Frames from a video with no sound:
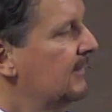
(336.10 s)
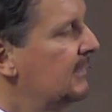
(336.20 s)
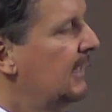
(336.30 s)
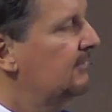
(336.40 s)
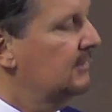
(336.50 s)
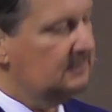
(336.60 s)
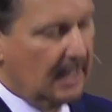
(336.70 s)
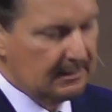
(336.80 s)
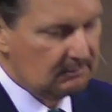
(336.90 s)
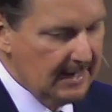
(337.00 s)
He had the
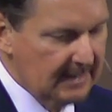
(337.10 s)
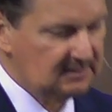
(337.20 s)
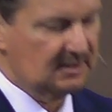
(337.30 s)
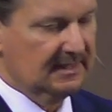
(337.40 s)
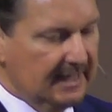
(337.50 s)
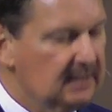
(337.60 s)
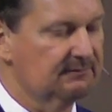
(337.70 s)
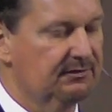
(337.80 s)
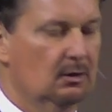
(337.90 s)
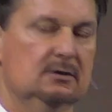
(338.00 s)
direct
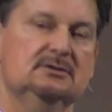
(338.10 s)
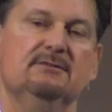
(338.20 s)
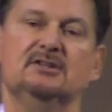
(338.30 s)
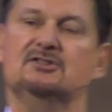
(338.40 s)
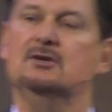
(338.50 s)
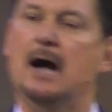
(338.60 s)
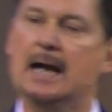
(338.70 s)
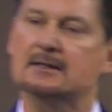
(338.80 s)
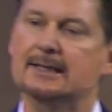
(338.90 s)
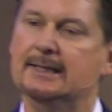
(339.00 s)
influence of his
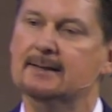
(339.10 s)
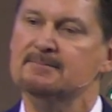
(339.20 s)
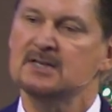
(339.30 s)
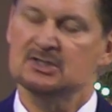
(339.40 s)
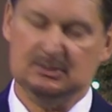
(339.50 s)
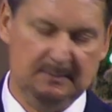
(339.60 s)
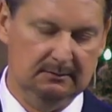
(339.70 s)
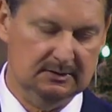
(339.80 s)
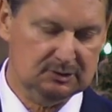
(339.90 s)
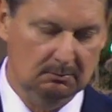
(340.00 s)
godly
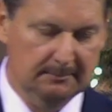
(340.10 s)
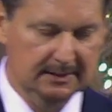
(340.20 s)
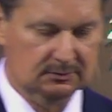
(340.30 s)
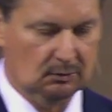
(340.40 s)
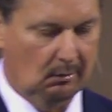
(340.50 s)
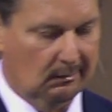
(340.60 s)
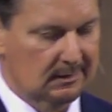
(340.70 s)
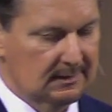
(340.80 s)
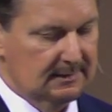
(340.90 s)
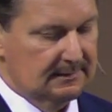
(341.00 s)
spiritual
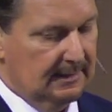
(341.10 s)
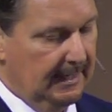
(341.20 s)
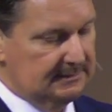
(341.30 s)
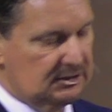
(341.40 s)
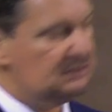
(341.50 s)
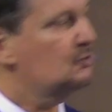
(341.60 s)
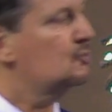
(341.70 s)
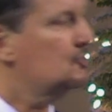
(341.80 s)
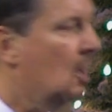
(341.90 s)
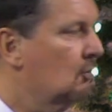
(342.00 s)
mentor. And just
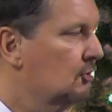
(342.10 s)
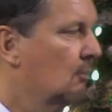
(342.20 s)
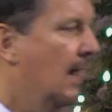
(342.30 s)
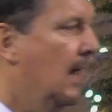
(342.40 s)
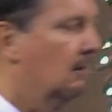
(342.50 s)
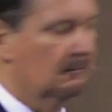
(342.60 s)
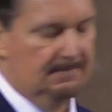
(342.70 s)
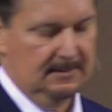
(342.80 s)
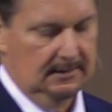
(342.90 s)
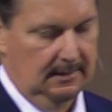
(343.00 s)
to show you how
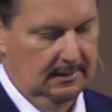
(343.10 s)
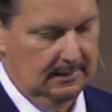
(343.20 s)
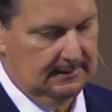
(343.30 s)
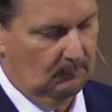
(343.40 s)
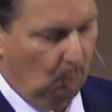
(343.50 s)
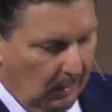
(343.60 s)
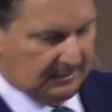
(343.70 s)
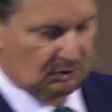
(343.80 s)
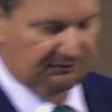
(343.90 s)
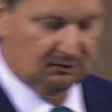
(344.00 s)

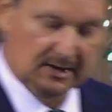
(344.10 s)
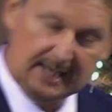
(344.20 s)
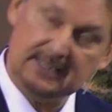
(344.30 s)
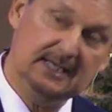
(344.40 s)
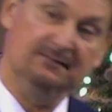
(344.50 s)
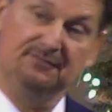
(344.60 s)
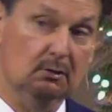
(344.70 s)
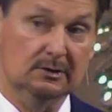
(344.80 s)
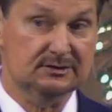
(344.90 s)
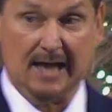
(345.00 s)
wonderful that
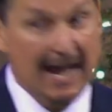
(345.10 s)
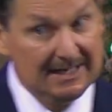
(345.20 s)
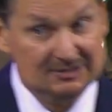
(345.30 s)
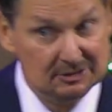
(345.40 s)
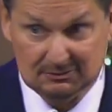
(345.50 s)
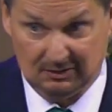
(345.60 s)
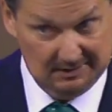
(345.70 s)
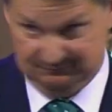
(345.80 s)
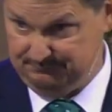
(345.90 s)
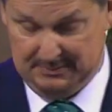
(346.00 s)
influence had to
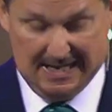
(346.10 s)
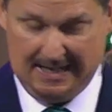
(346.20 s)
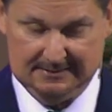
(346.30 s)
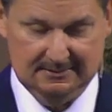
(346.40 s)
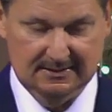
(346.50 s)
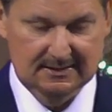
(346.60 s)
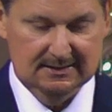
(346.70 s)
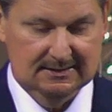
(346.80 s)
have been,